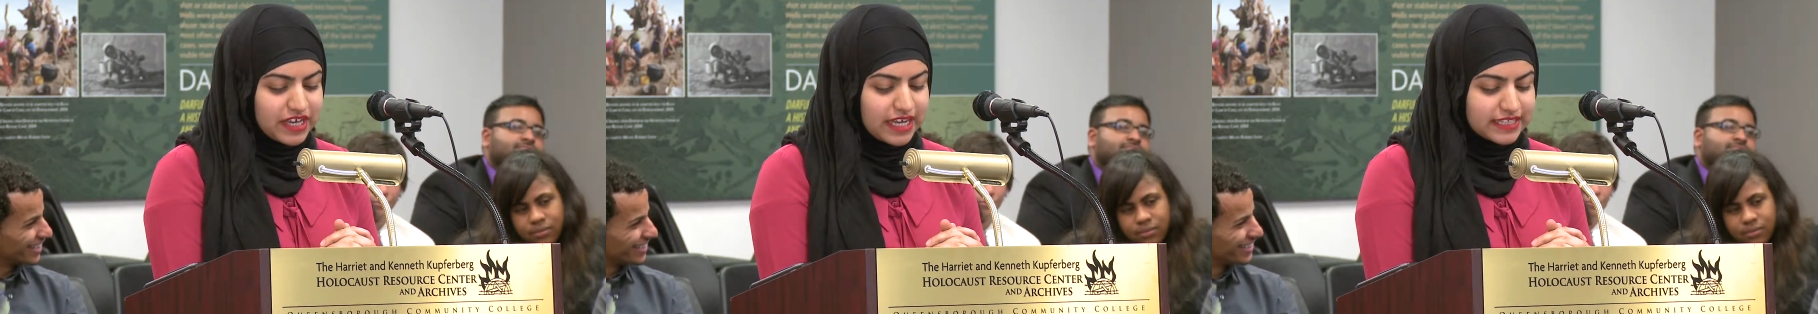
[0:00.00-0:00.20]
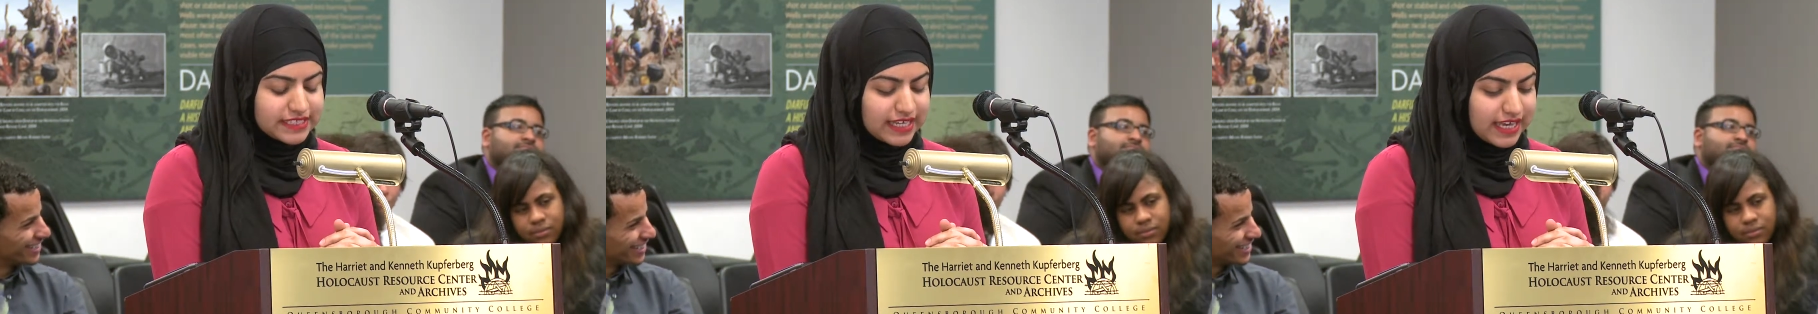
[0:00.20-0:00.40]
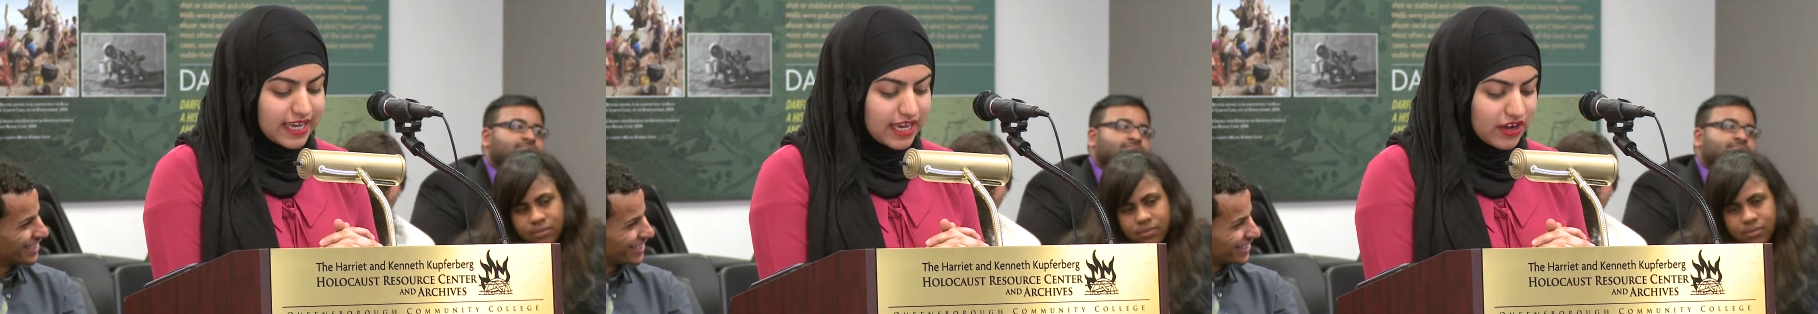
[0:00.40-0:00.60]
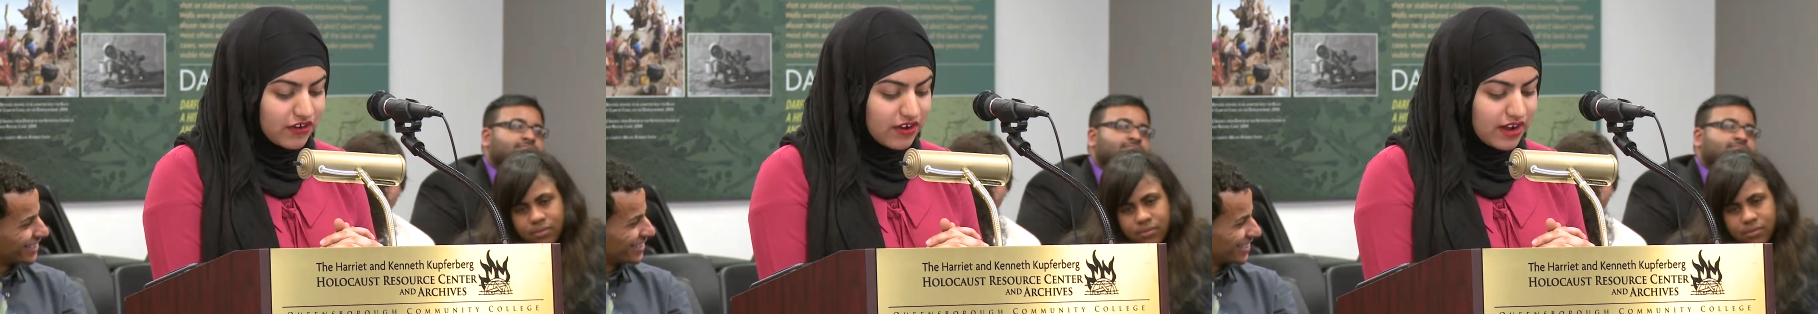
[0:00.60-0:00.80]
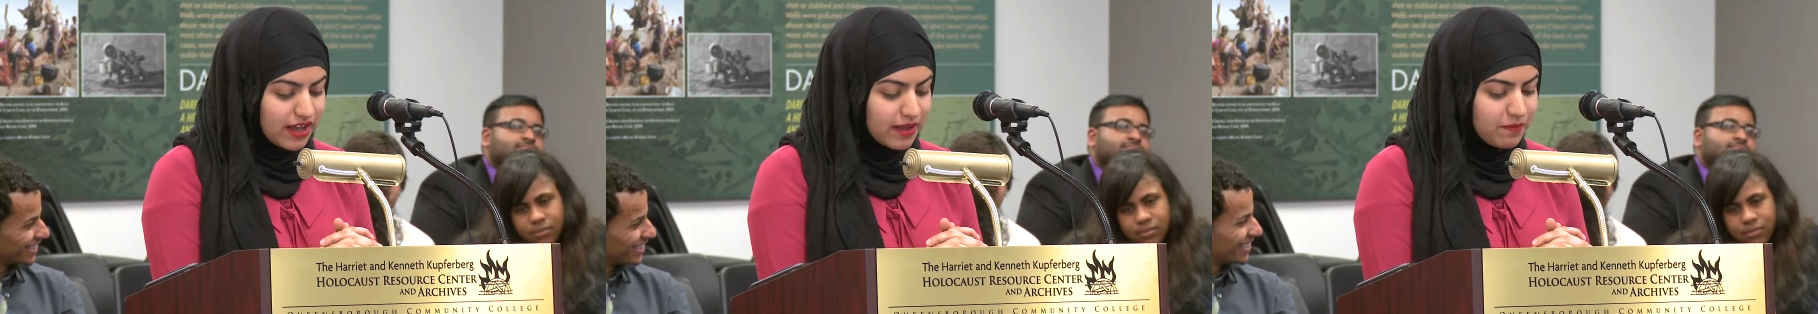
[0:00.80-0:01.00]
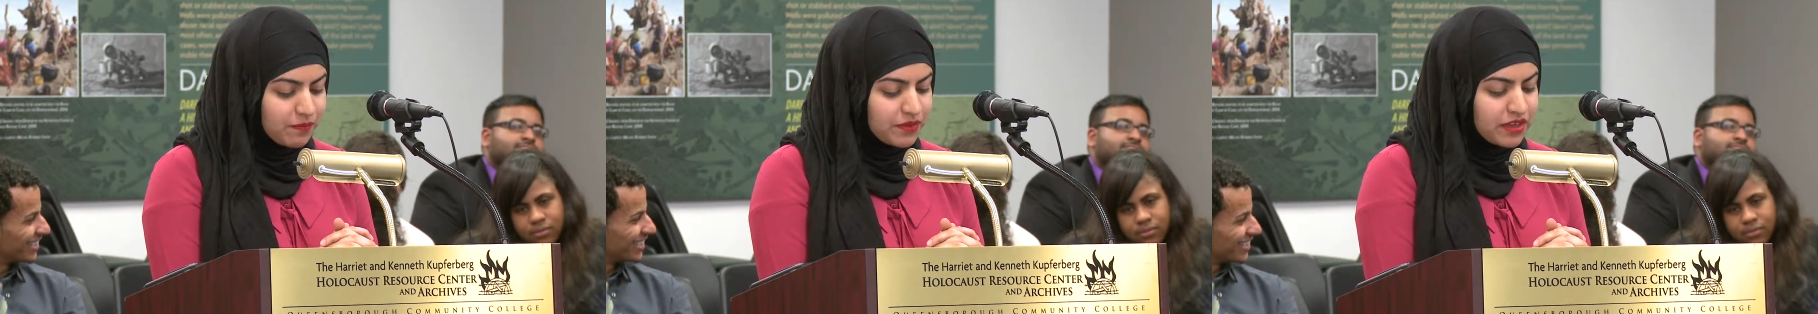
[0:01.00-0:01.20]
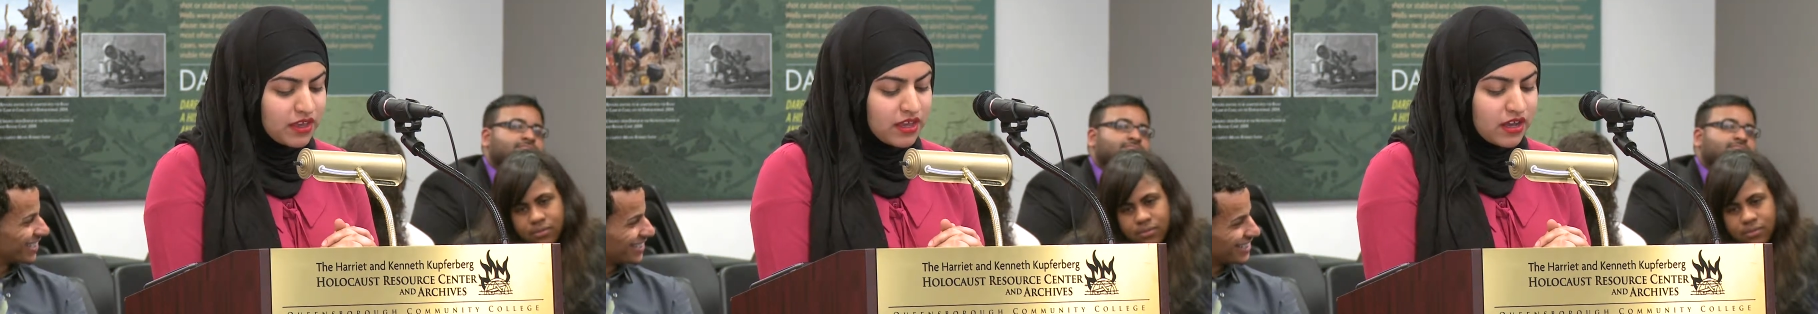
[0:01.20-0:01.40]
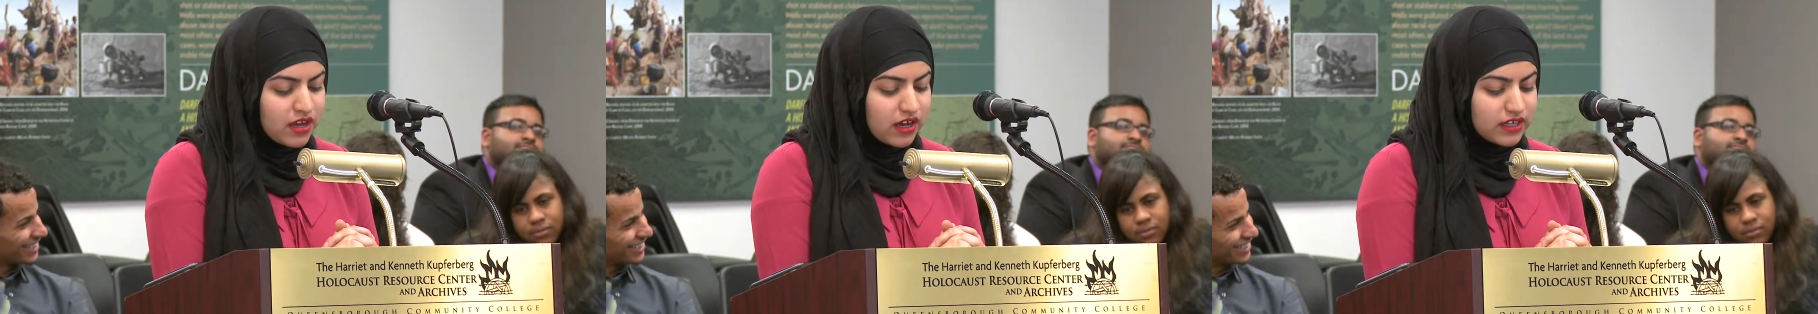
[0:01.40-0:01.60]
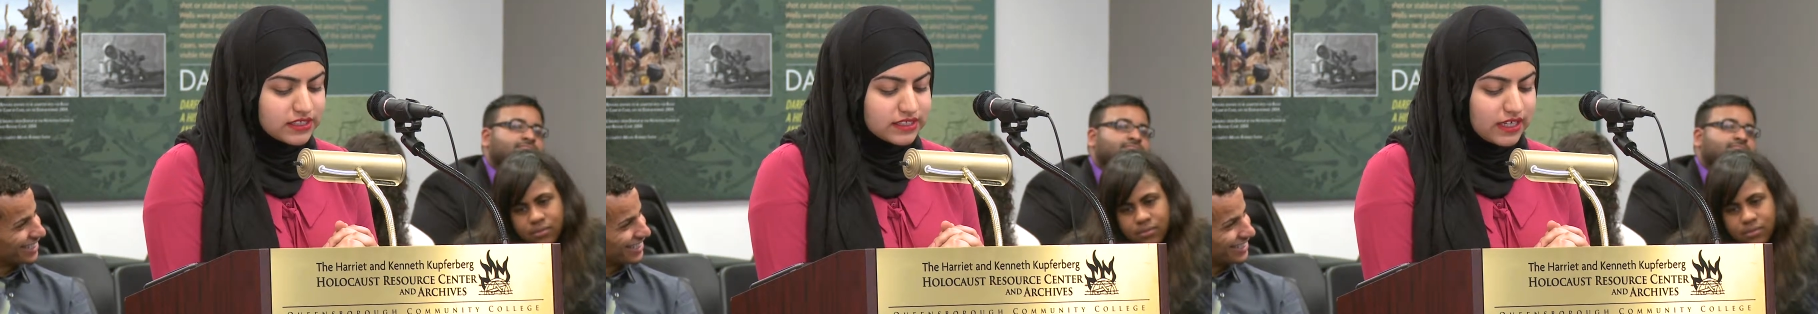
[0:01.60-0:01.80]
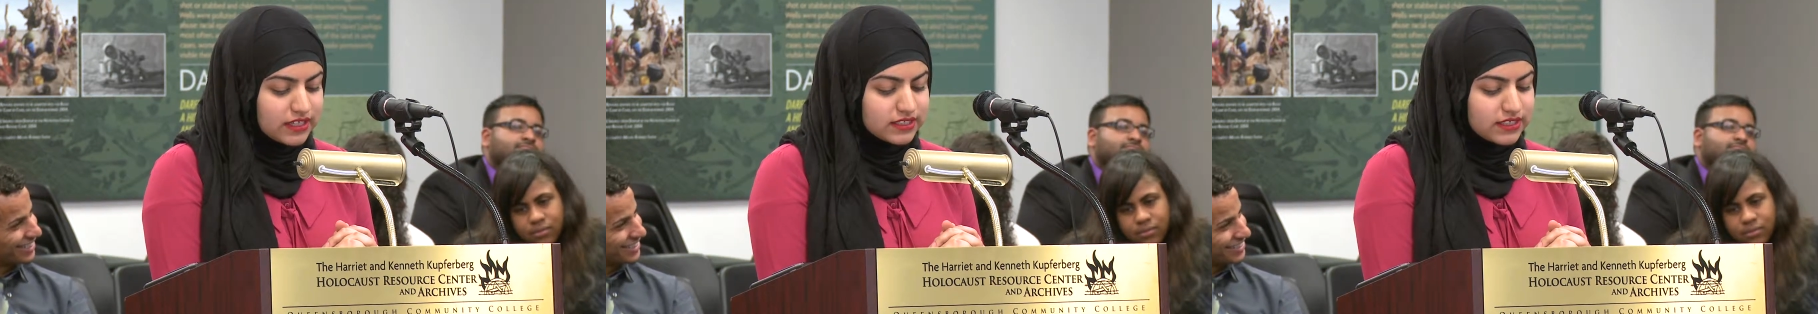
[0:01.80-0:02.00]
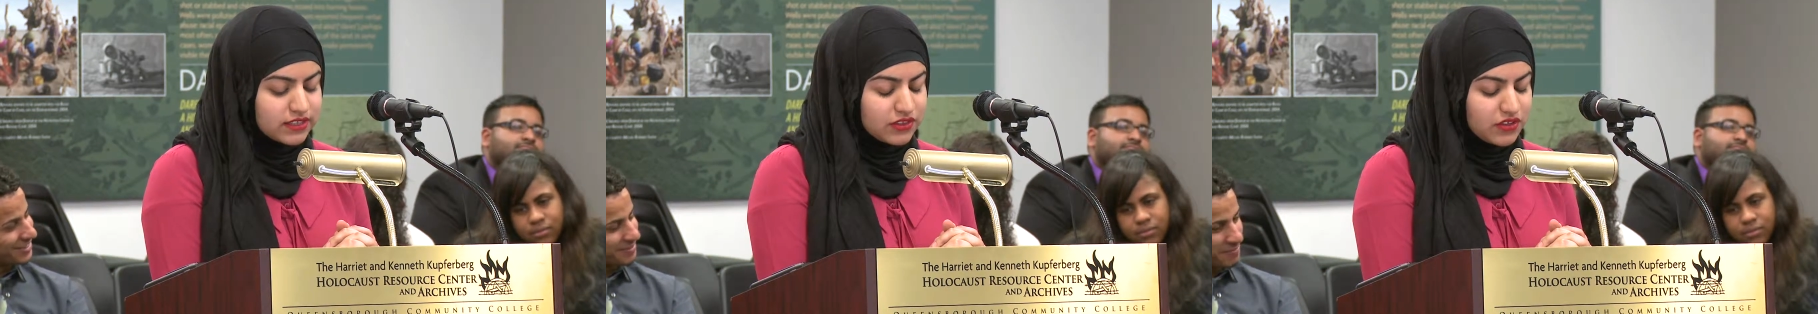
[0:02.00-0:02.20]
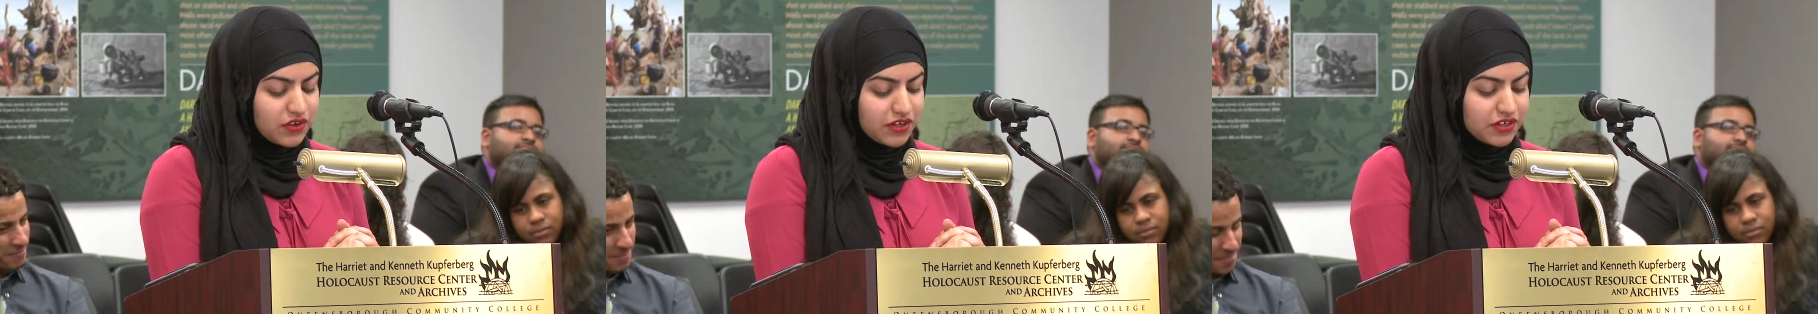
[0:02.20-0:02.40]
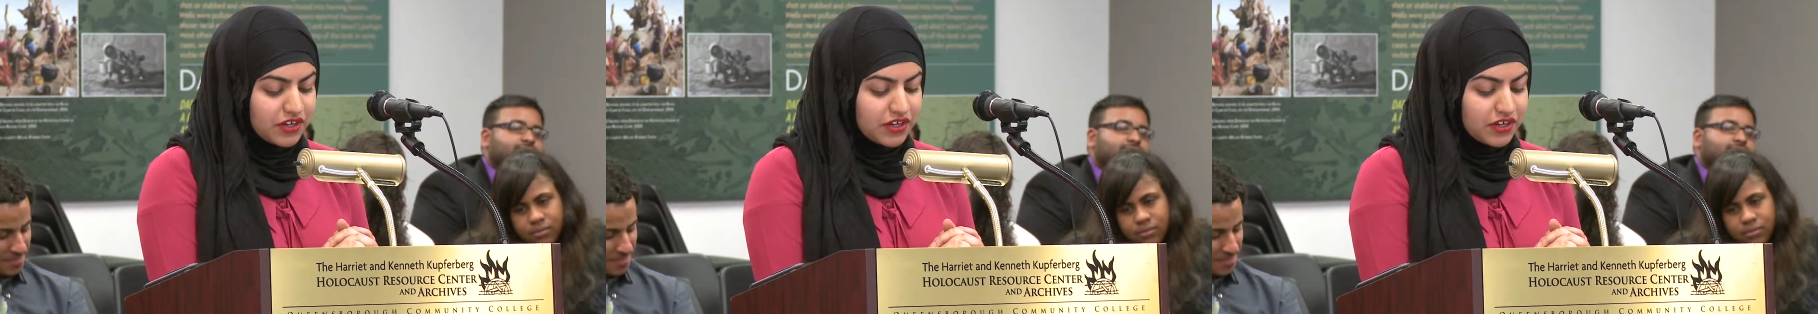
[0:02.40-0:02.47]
Speaker 1: as a hate crime, assault in third